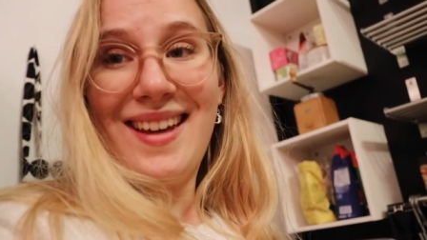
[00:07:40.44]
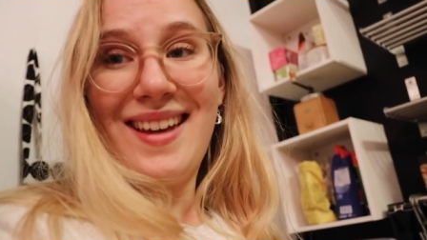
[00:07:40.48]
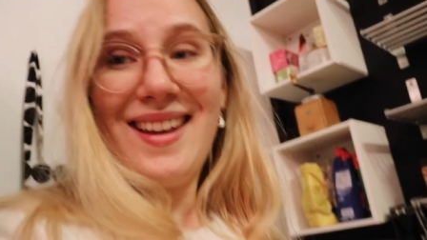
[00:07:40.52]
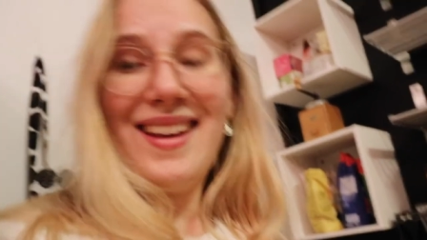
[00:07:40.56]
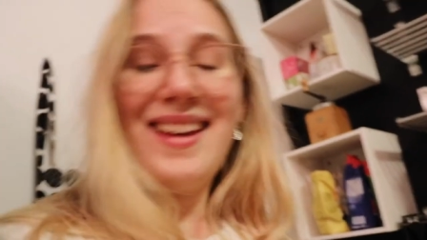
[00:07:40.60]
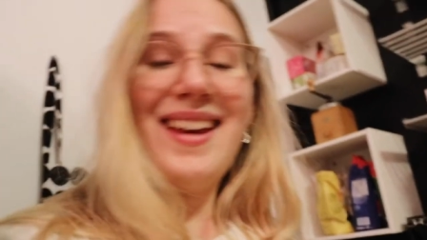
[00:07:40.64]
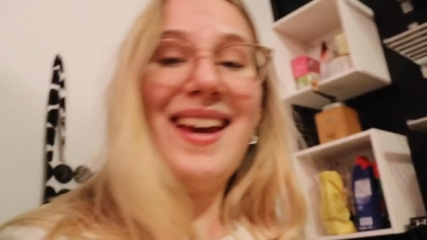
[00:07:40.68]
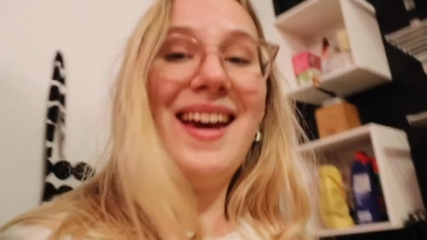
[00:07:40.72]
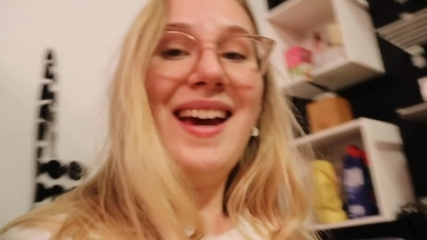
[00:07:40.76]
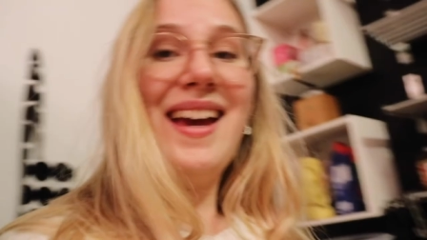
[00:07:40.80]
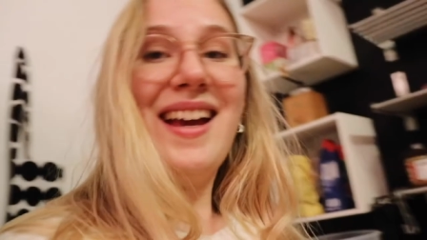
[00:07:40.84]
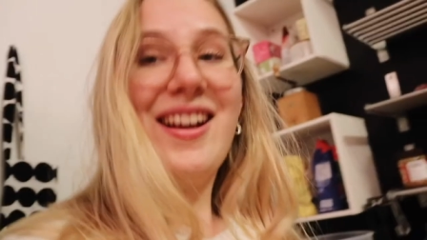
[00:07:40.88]

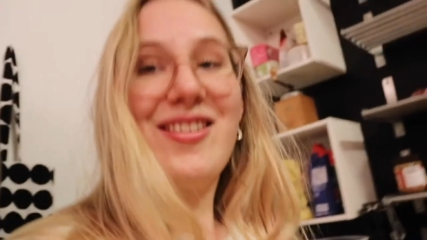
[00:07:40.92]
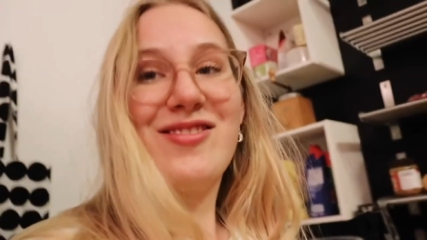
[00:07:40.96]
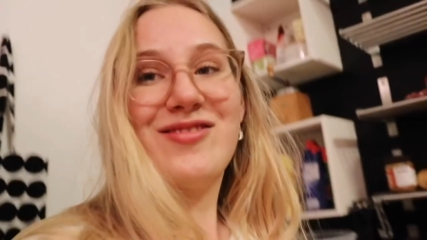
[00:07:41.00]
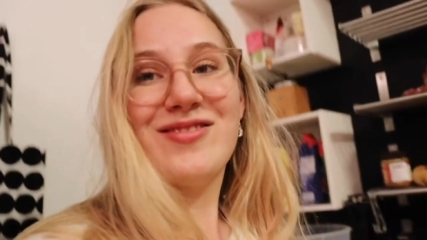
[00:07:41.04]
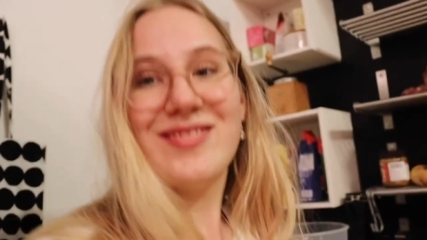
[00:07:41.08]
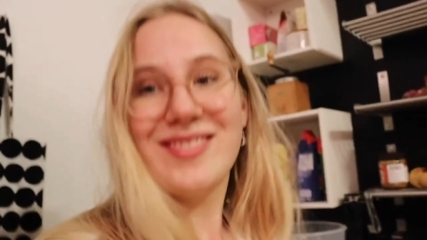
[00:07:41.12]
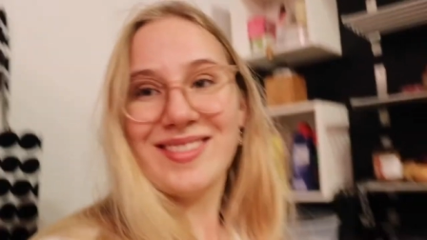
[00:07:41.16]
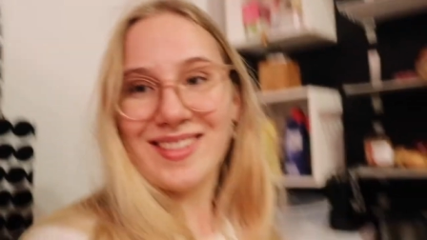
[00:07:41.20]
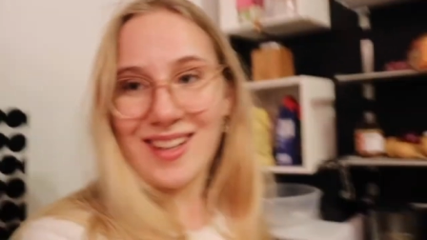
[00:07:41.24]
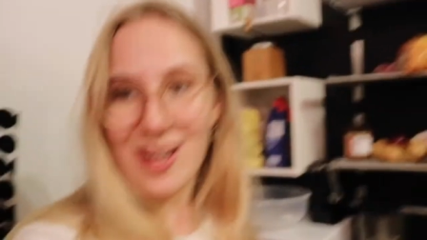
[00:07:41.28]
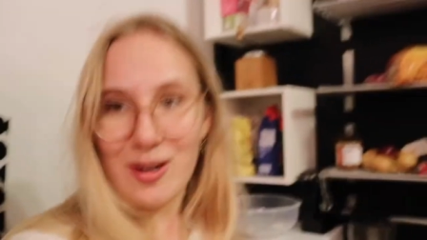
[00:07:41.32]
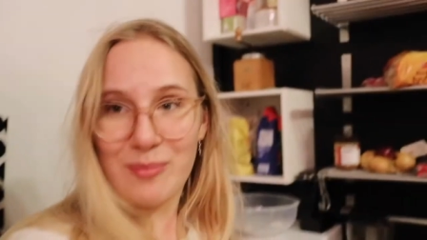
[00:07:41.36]
Yay,
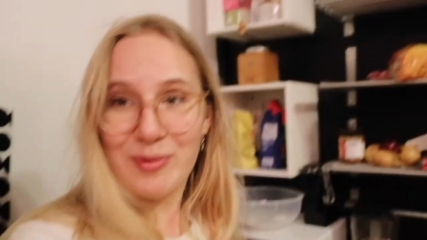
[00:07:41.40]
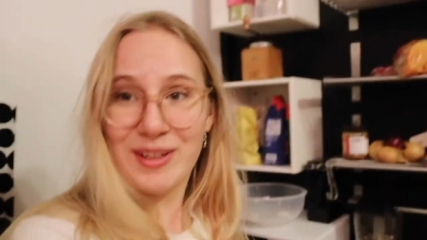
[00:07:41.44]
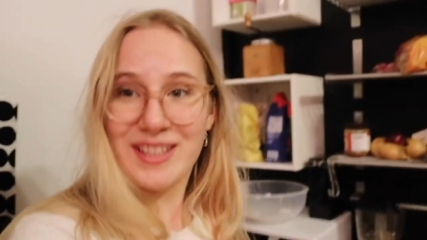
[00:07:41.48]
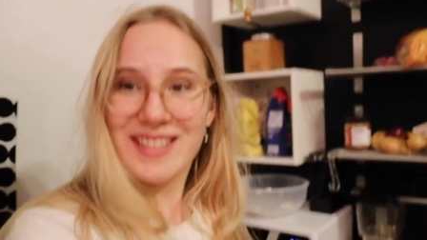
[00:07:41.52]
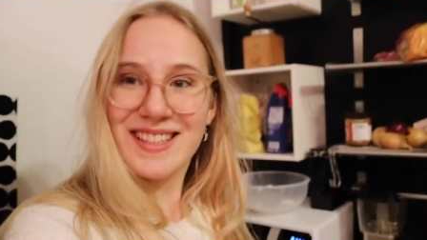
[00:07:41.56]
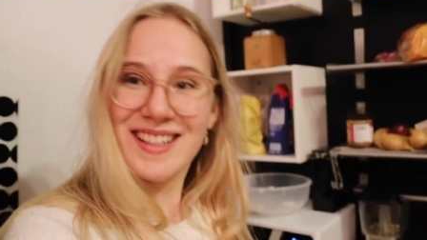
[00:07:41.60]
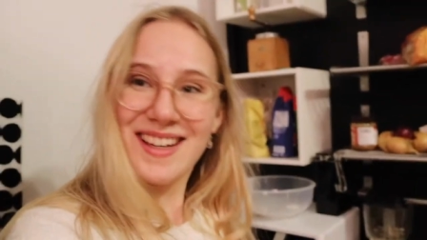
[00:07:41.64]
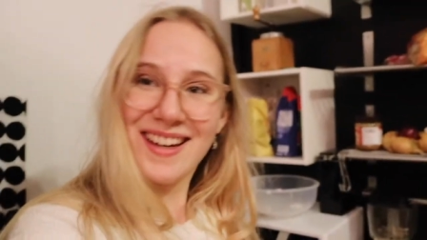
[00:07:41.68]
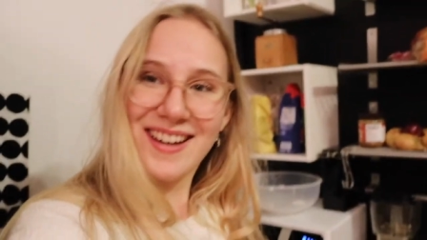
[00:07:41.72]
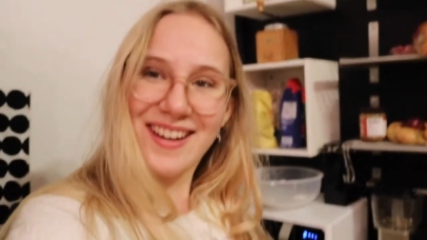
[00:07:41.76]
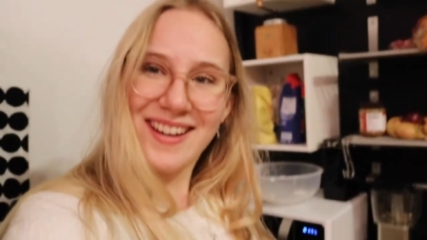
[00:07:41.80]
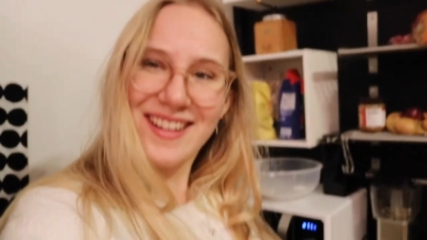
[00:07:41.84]
hope it's
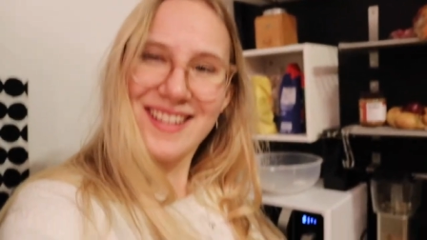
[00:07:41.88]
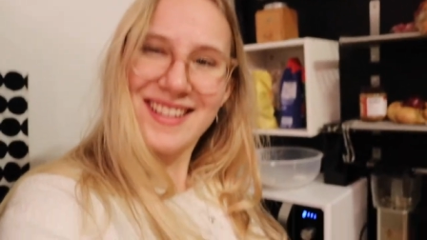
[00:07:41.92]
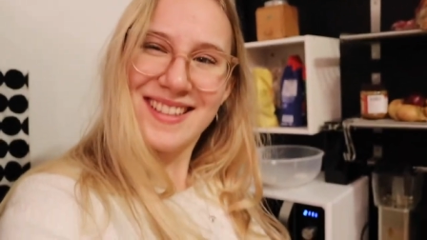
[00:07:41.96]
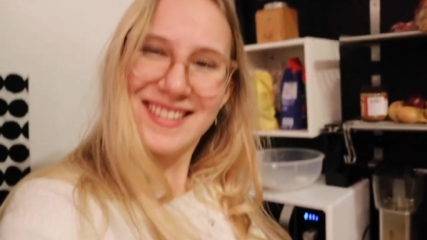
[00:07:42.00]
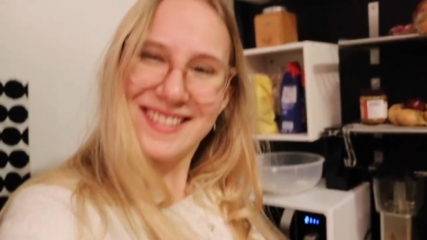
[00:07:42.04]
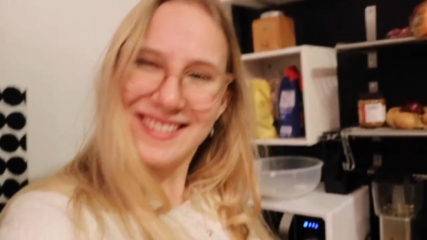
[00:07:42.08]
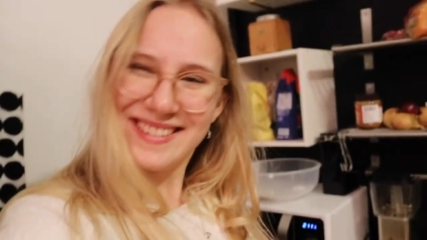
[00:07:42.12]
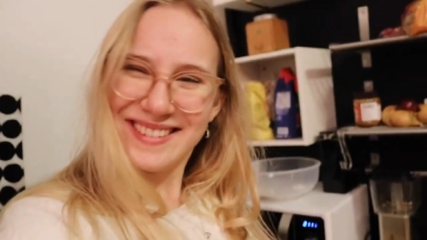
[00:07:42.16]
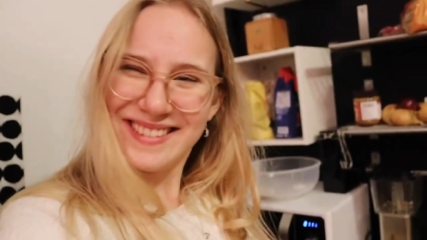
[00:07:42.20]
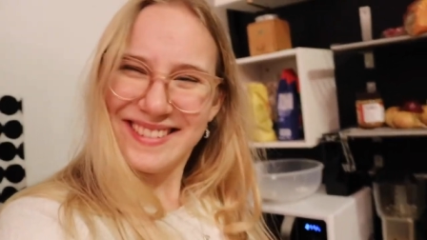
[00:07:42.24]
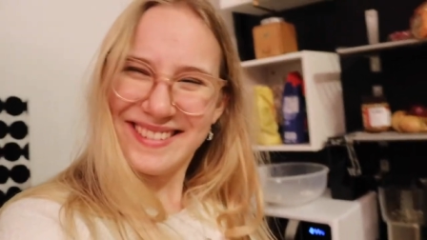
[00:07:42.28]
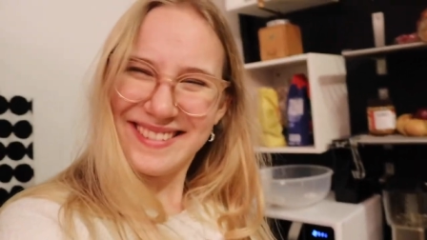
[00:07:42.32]
good.
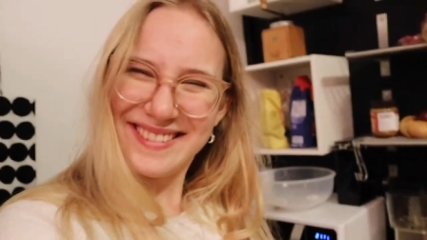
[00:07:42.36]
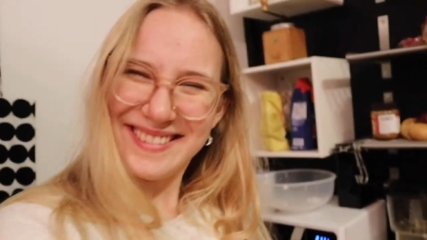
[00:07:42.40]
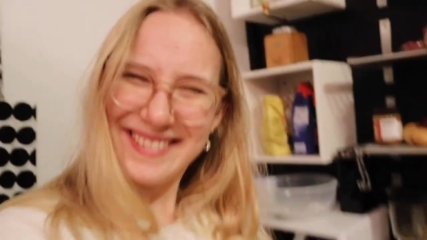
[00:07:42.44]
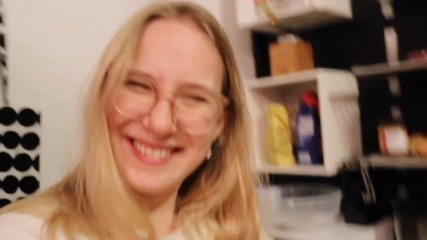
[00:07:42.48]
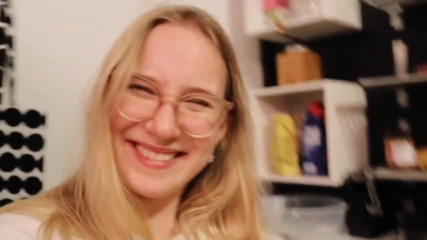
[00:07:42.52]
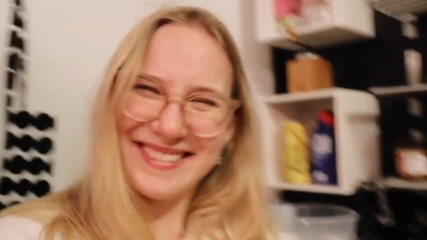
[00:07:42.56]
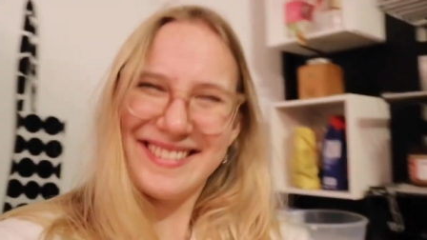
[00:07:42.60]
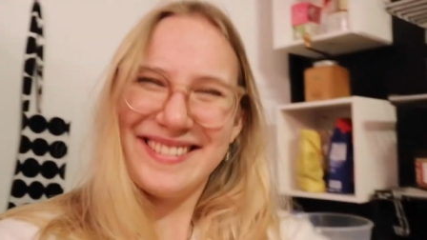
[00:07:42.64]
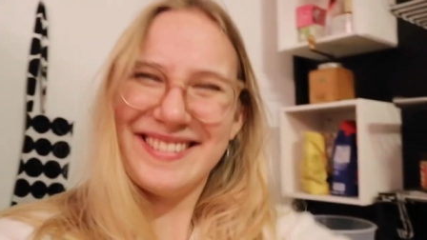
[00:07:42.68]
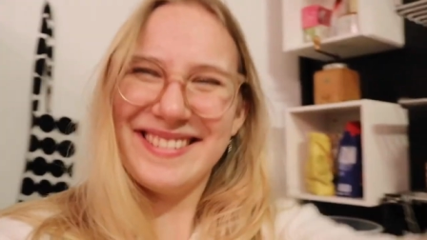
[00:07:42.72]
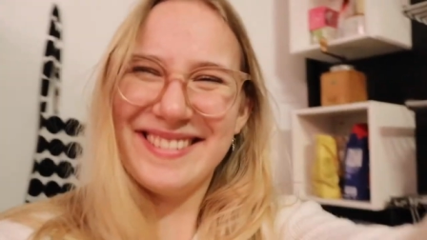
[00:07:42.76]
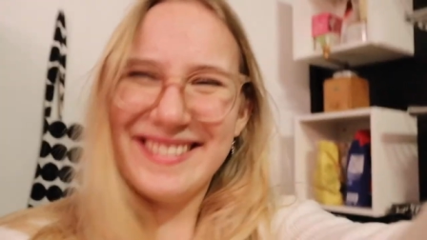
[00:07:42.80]

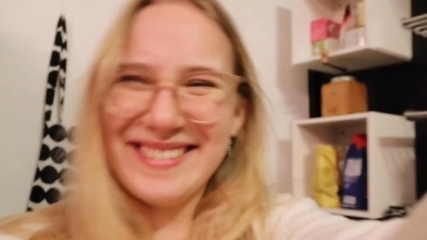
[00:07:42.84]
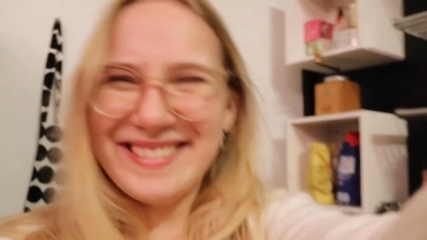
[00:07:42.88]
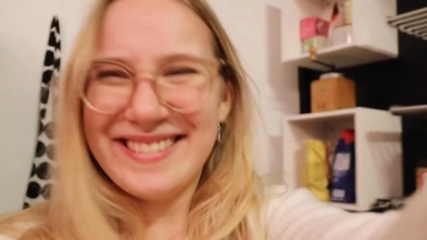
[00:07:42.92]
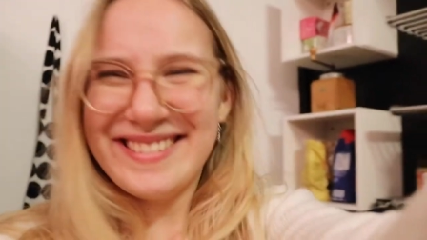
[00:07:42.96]
Mm.